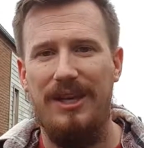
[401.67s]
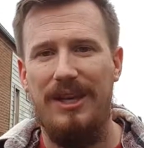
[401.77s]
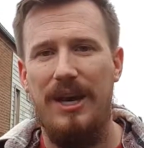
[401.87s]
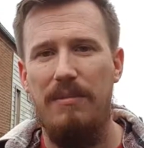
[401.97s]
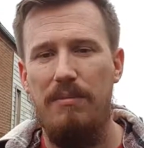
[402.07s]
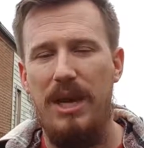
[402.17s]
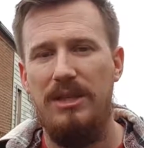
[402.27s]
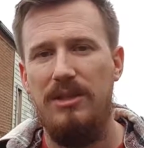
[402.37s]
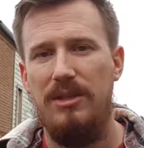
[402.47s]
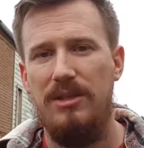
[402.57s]
garden
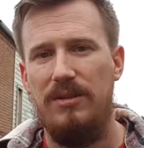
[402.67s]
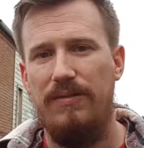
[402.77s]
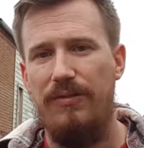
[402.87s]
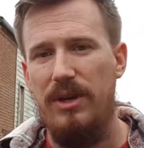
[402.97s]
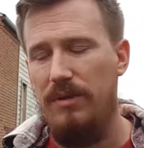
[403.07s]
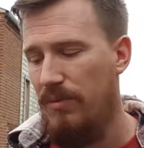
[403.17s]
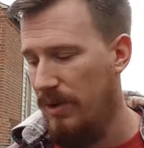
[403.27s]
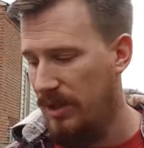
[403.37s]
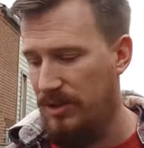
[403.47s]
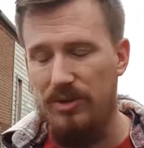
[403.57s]
maintenance free
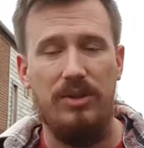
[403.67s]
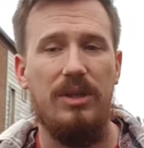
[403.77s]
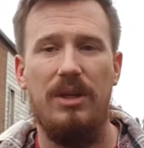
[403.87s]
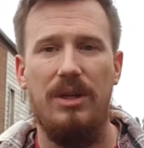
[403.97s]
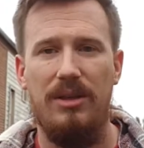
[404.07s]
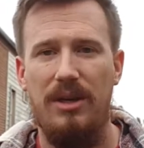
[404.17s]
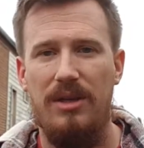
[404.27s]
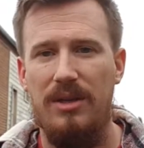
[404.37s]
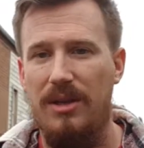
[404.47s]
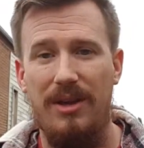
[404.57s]
with just
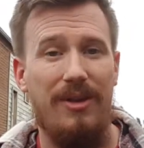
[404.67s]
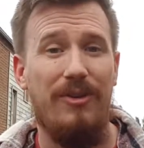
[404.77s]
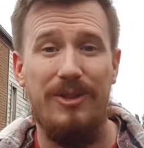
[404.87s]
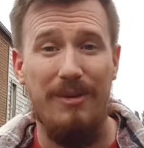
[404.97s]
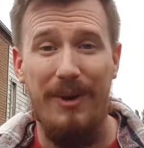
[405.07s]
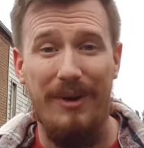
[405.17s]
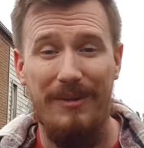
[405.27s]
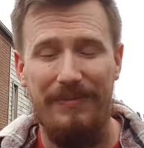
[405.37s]
an Automower.